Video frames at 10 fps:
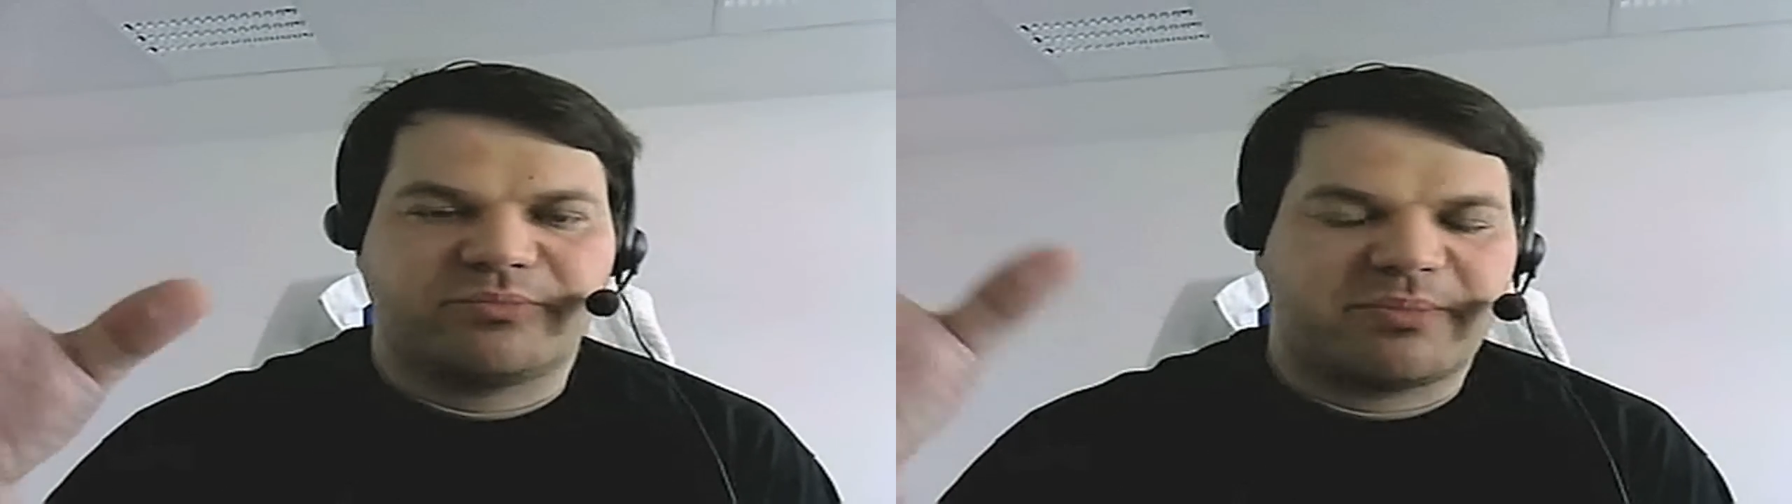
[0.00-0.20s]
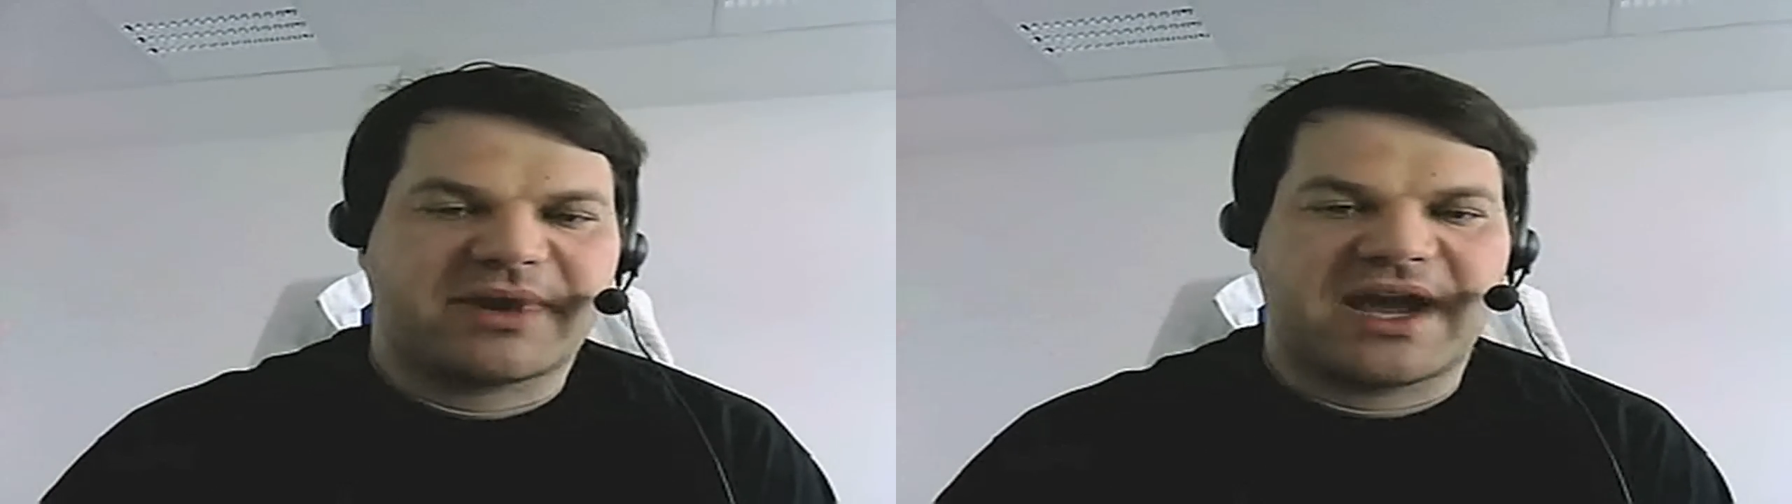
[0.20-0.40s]

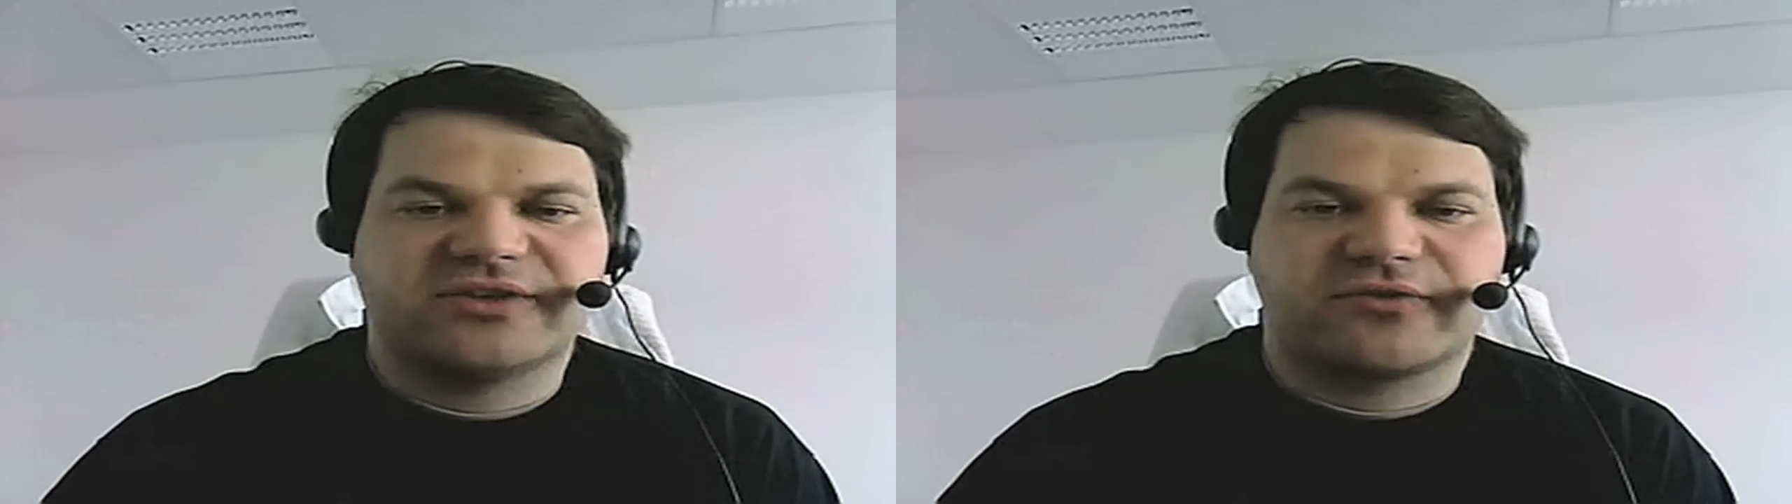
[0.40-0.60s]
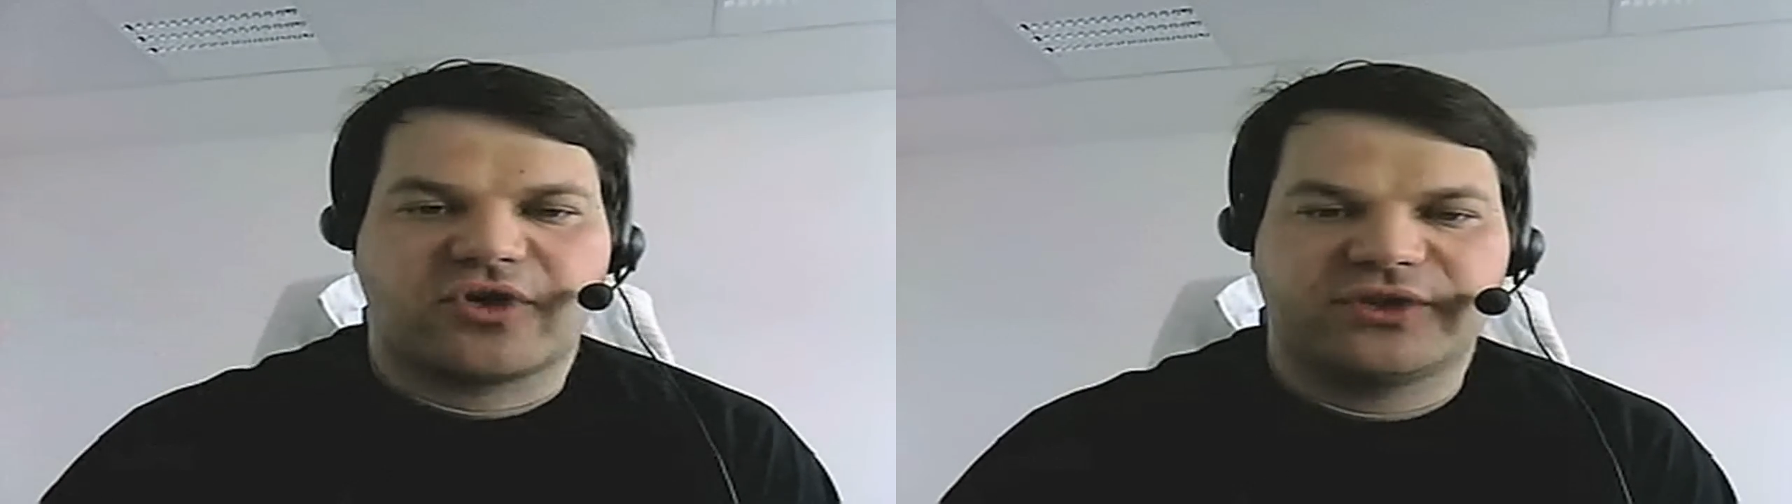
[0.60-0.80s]
kinds of
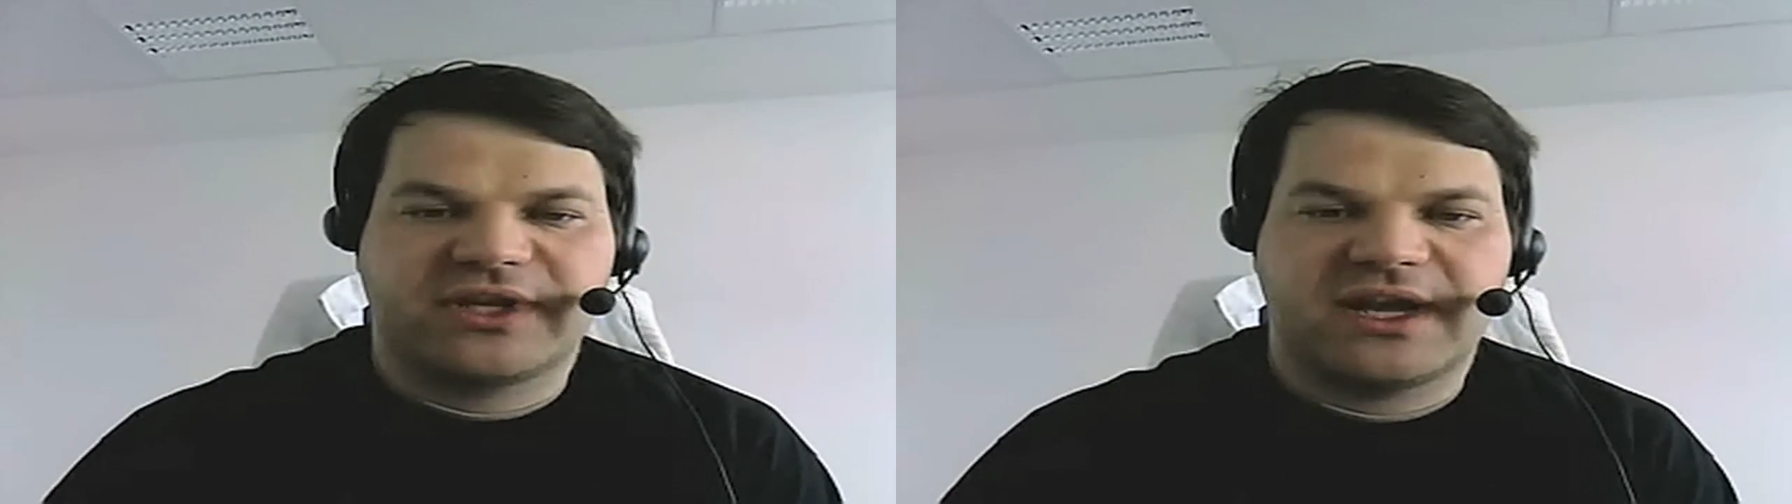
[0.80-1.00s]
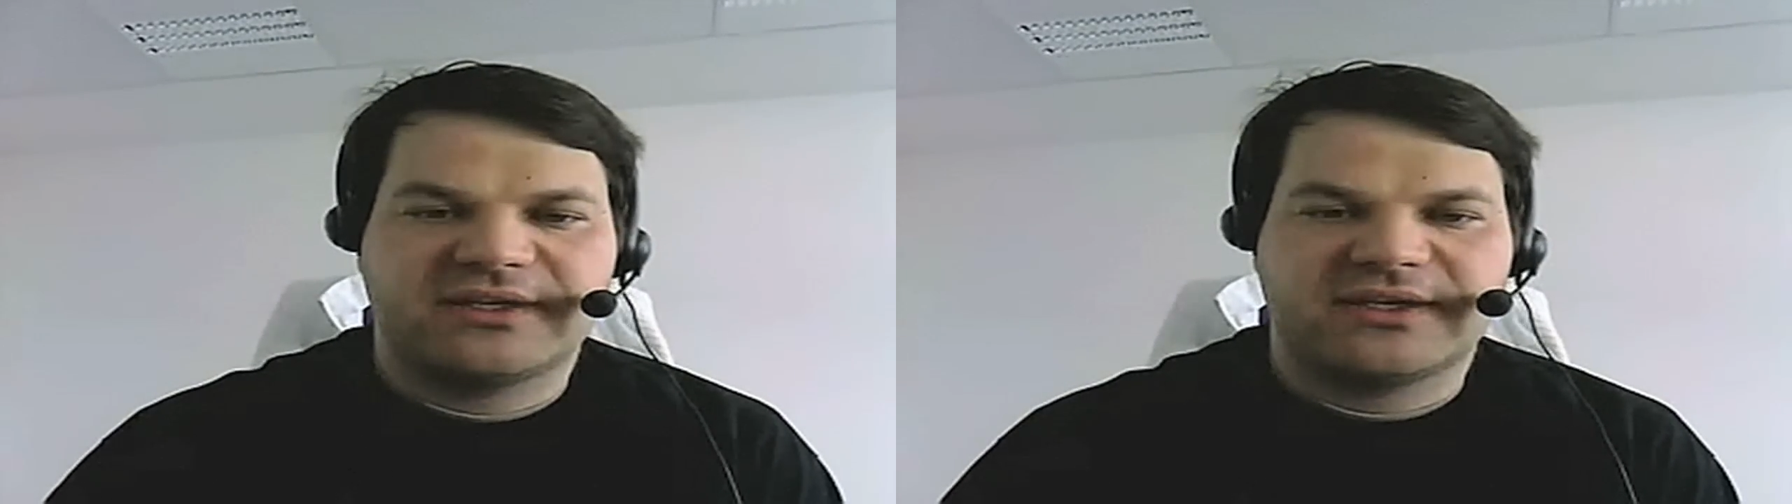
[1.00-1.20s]

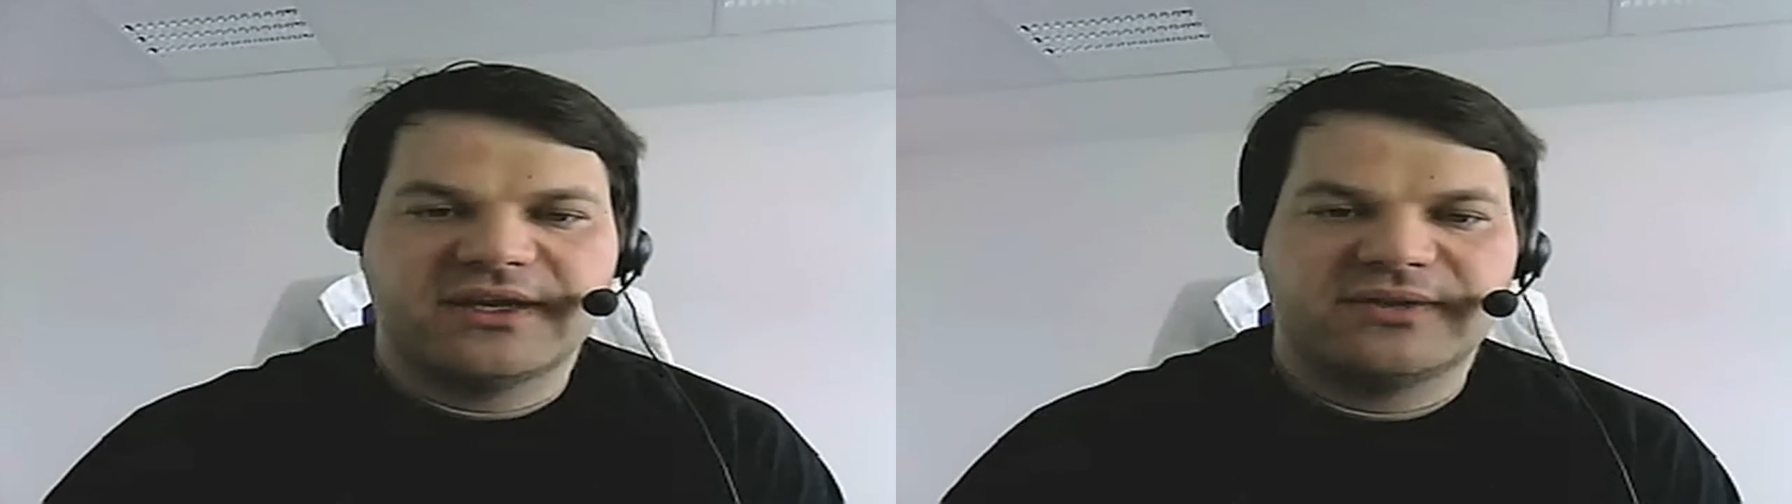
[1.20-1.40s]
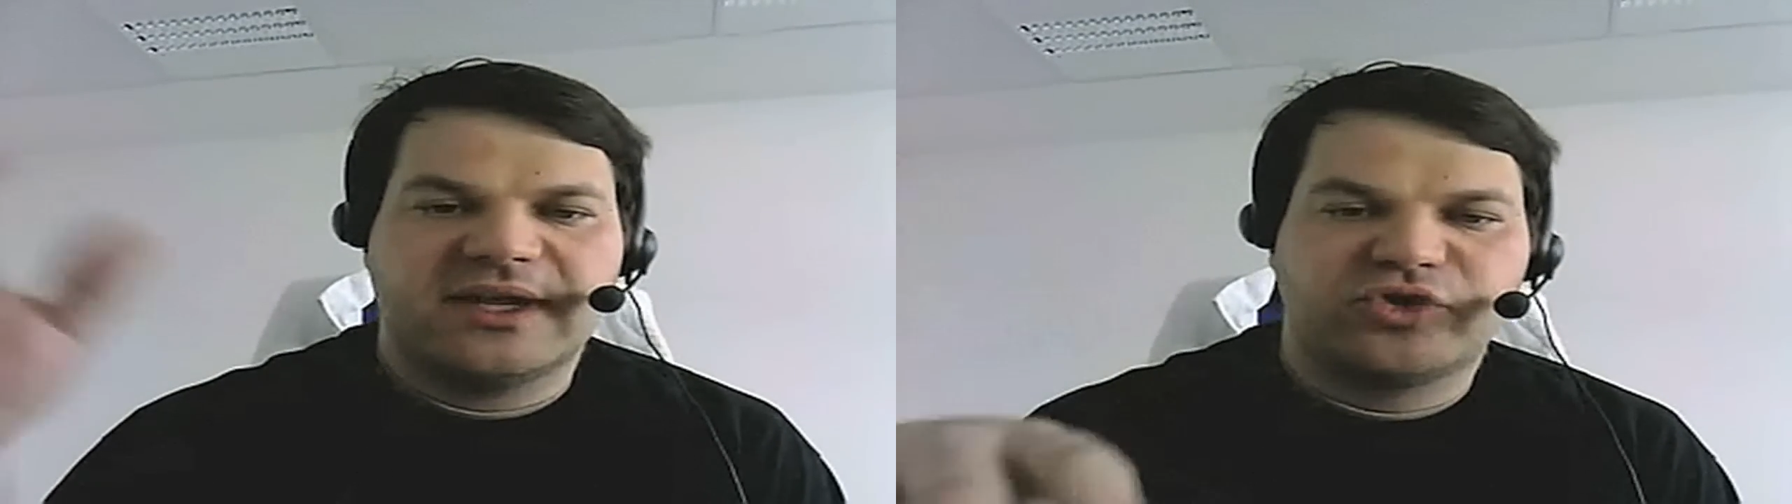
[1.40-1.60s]
content
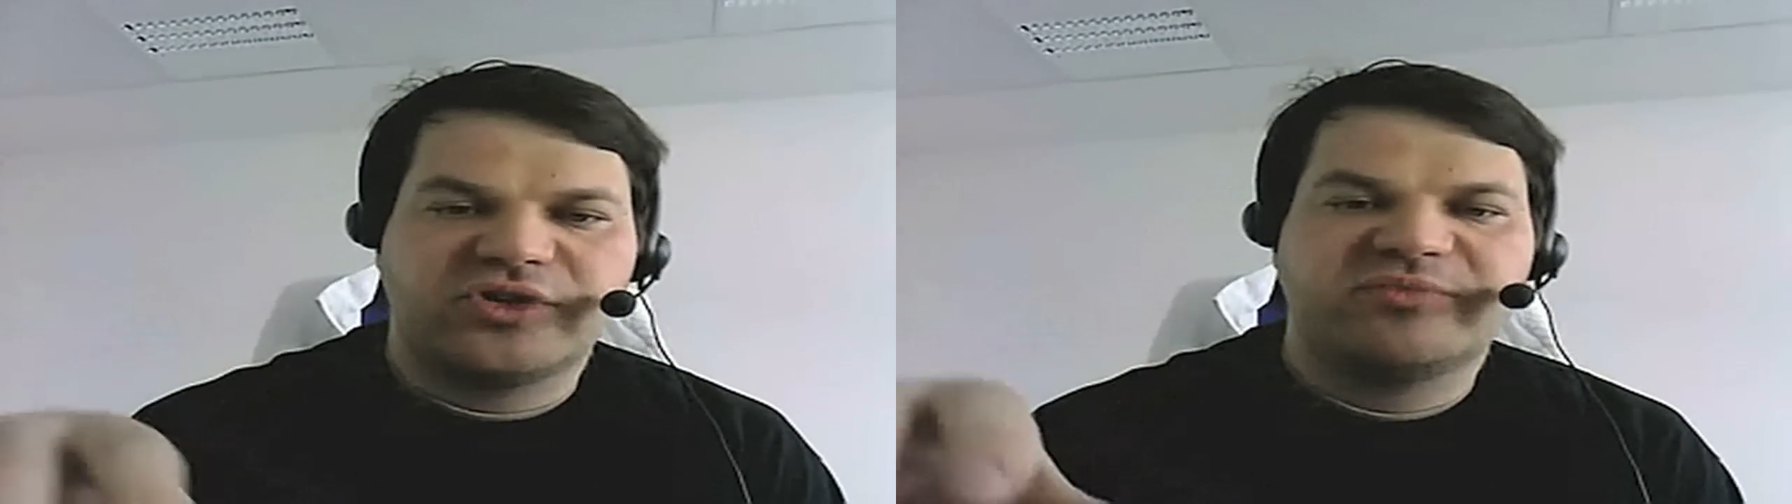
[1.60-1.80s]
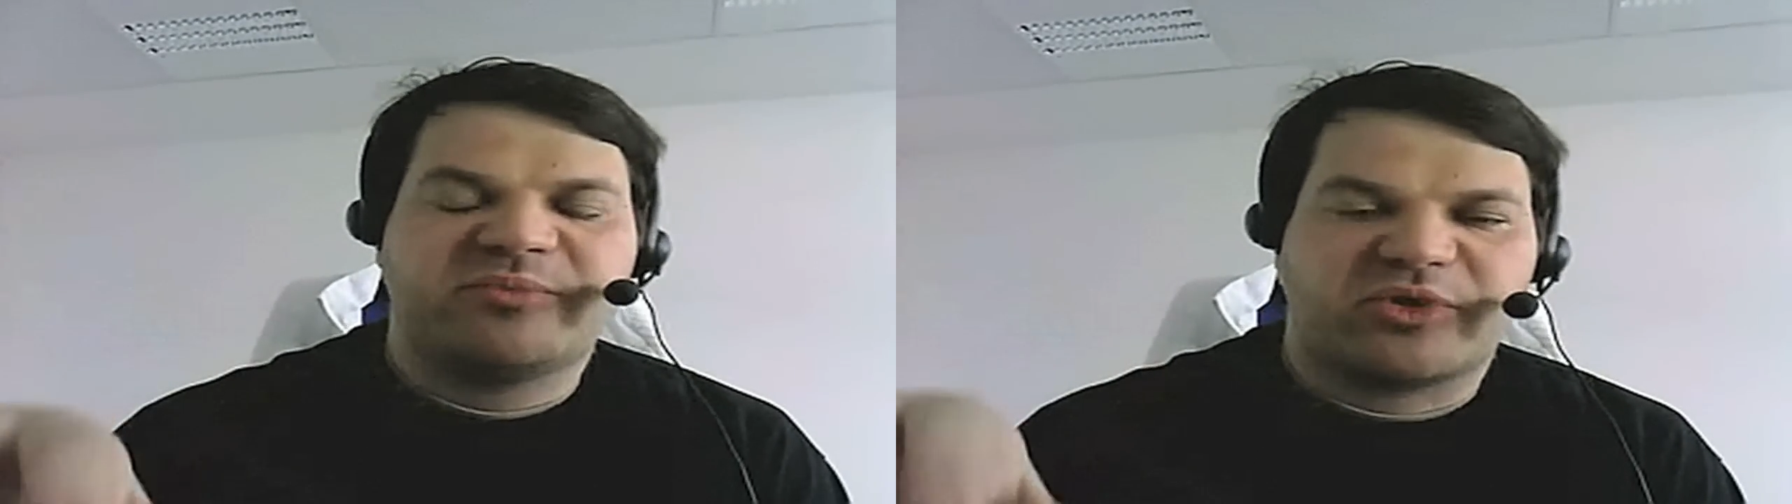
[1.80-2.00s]
that wouldn't
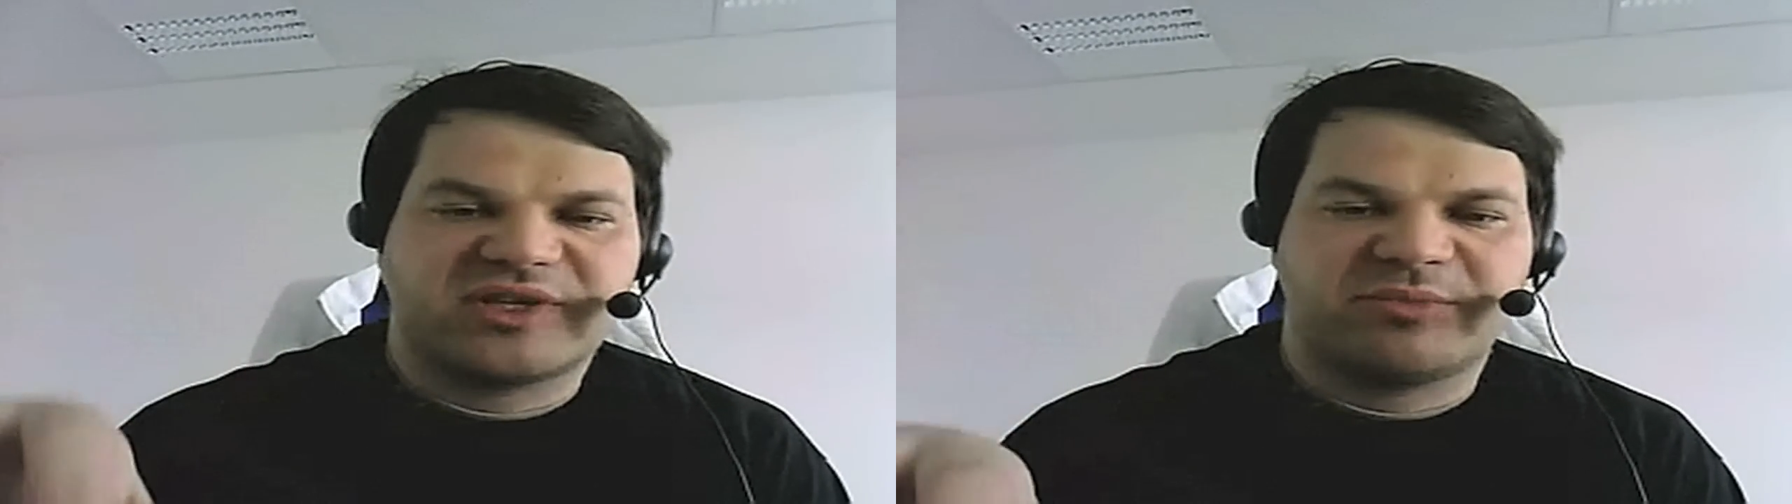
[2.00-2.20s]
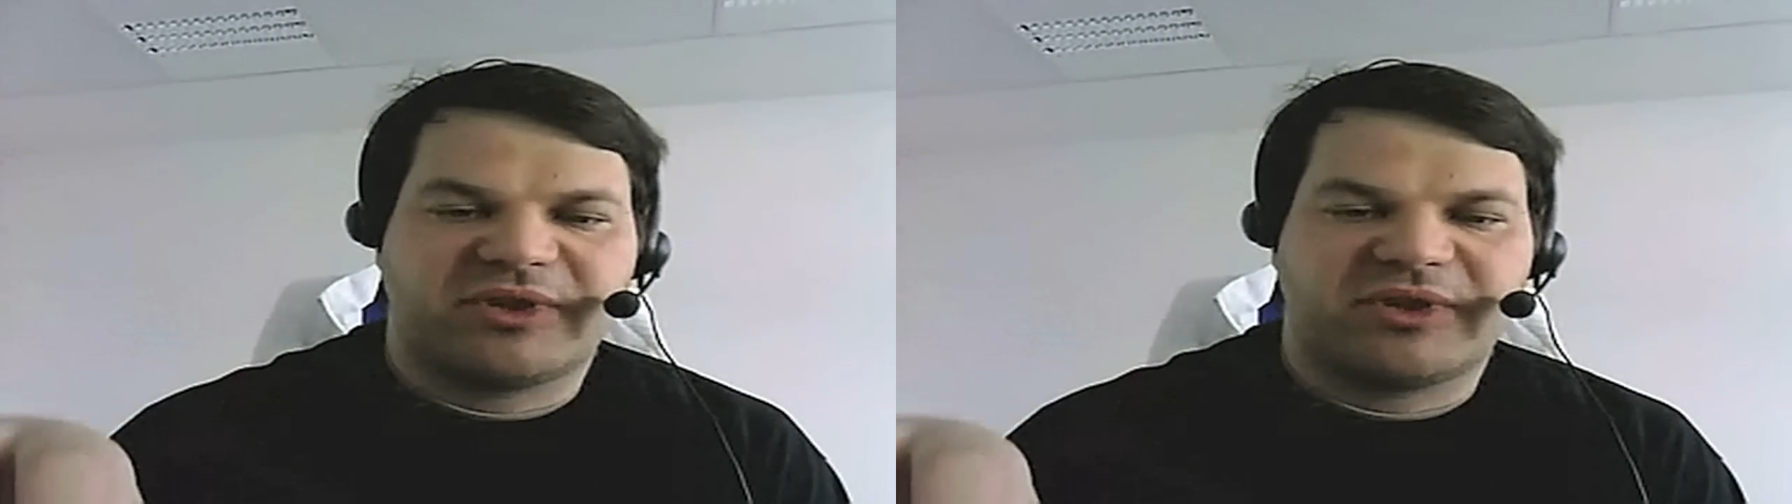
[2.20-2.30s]
be possible